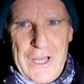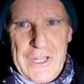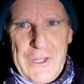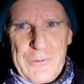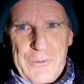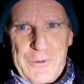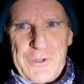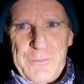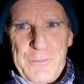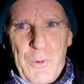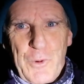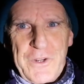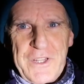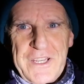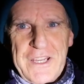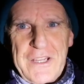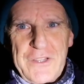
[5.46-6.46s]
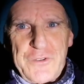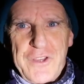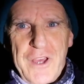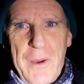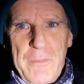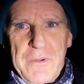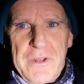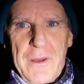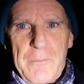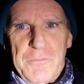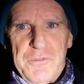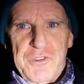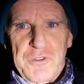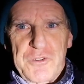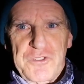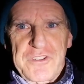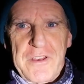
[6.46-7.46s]
Hello, good morning. It's coming up
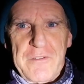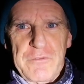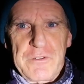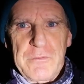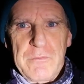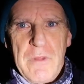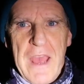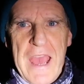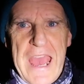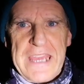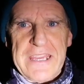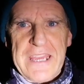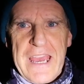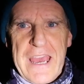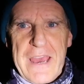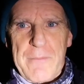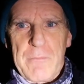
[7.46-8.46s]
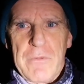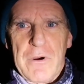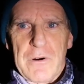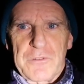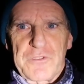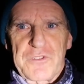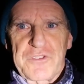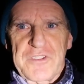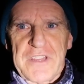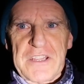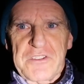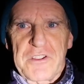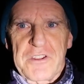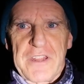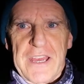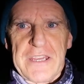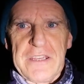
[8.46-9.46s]
to 7 a.m. on
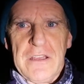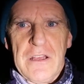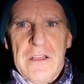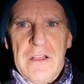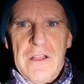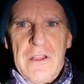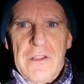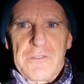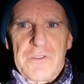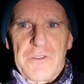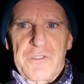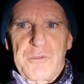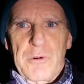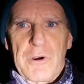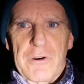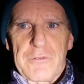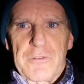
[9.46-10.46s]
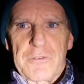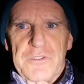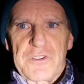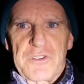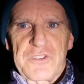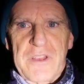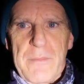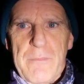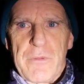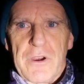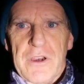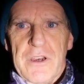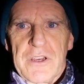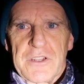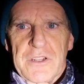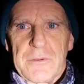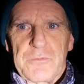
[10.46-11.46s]
Saturday, the 12th of December,
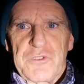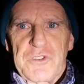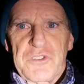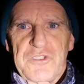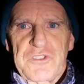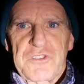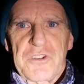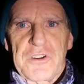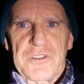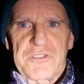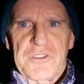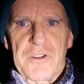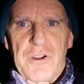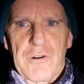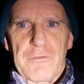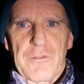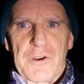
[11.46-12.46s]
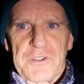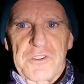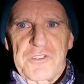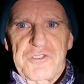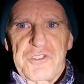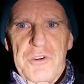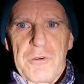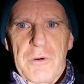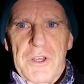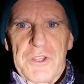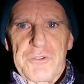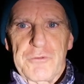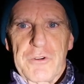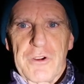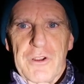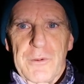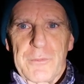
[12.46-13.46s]
and I'm just starting off on a
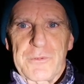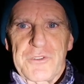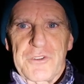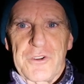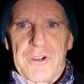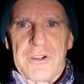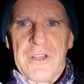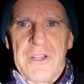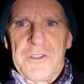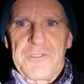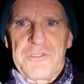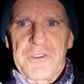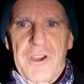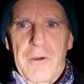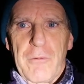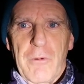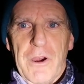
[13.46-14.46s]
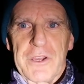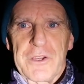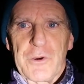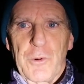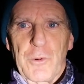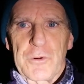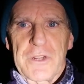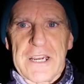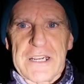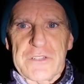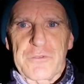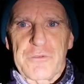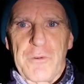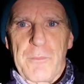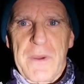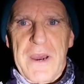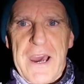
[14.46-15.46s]
200 kilometer DIY Audax
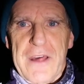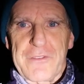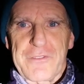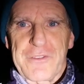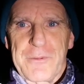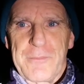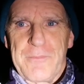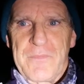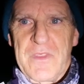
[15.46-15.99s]
from Bath.